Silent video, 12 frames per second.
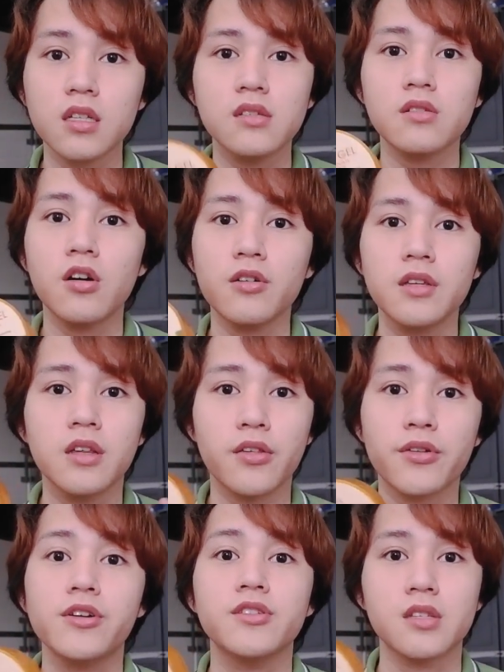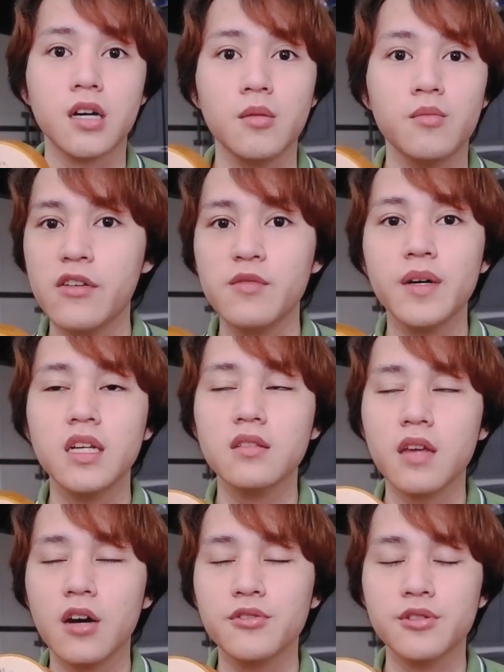this is already the 3rd tub. Everybody
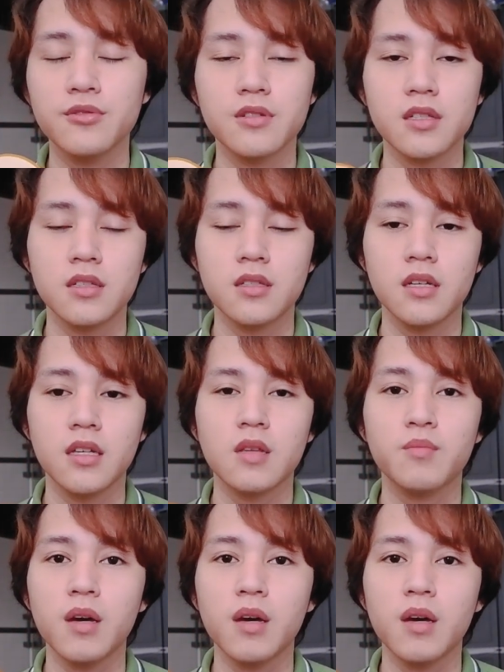in the house uses it.